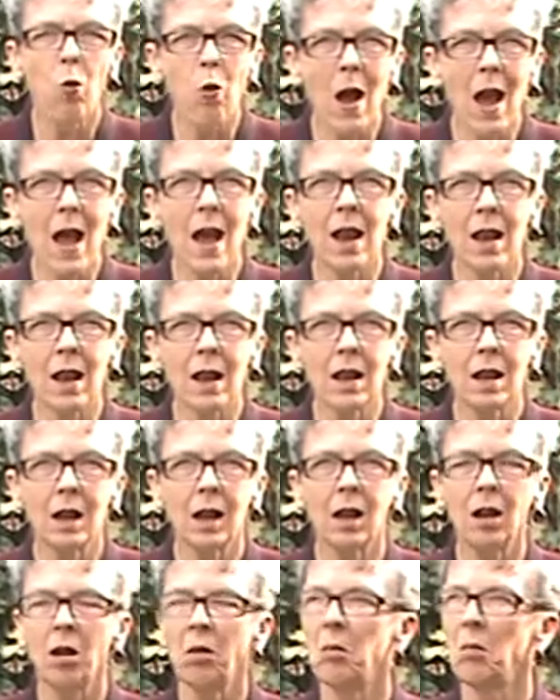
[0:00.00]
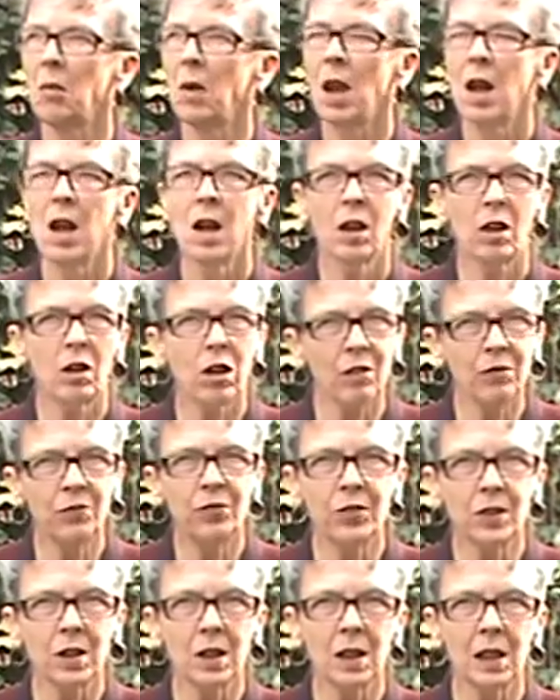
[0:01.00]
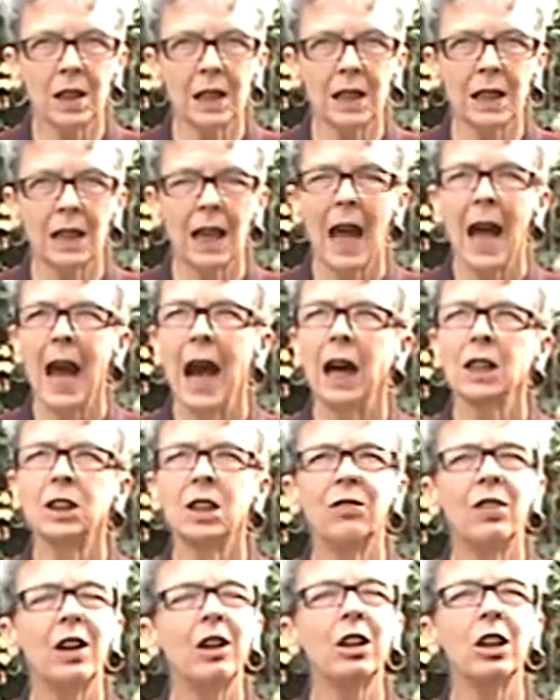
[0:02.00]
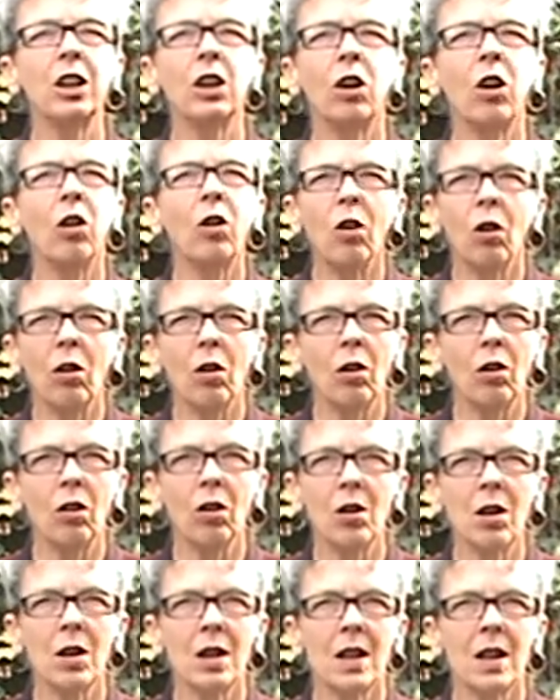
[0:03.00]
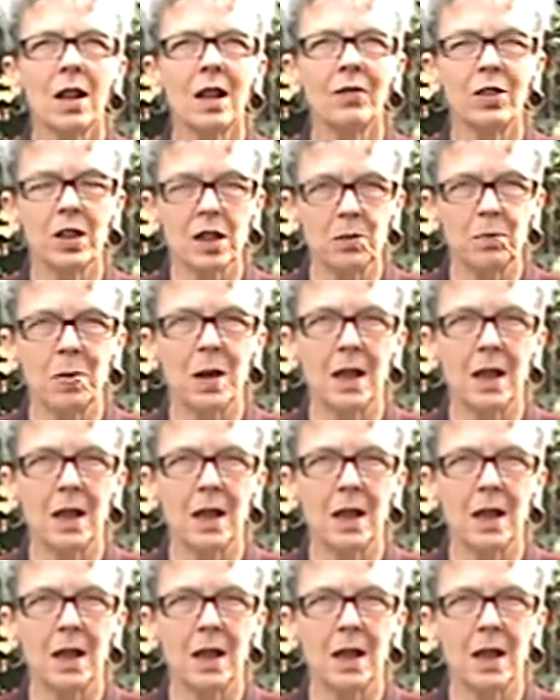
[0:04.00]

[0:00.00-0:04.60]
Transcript: well, confidently, at the very core of its